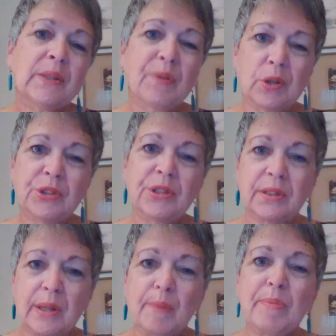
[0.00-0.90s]
first to
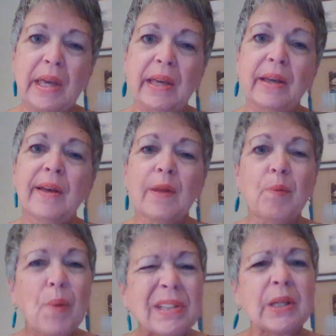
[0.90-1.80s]
something that
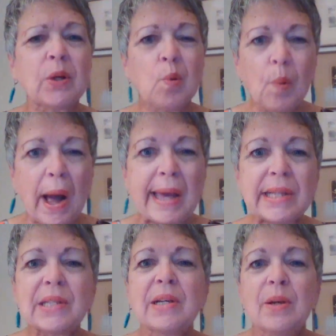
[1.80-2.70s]
wasn't
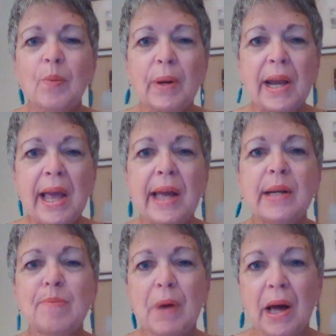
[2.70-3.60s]
quite what I had
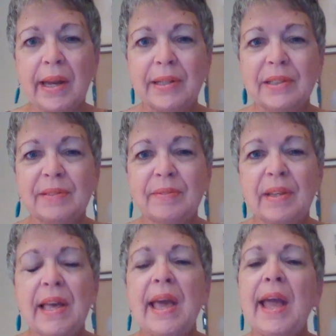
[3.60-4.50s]
in mind.
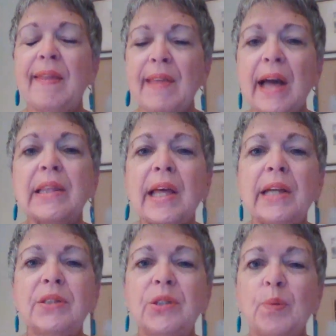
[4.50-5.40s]
And that
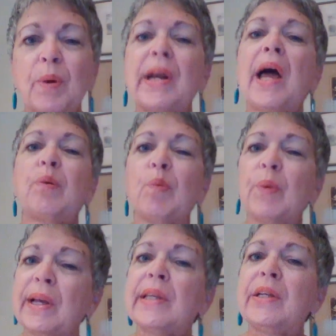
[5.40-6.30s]
led to what I
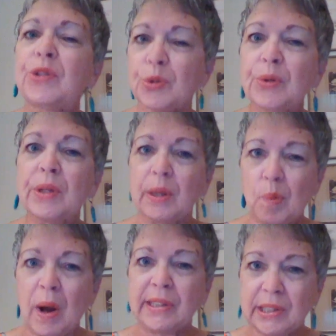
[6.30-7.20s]
really truly
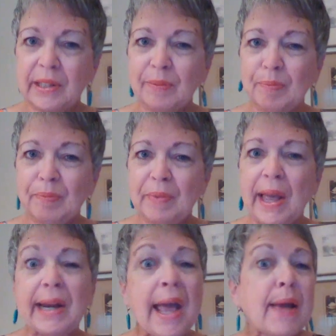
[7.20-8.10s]
wanted
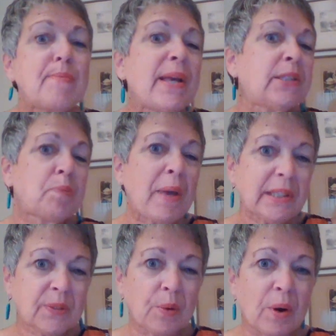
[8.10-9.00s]
and had made
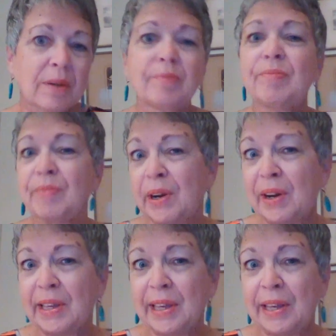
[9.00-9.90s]
space for.
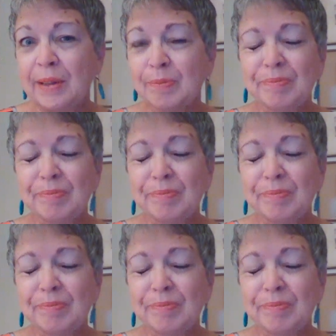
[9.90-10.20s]
Very key.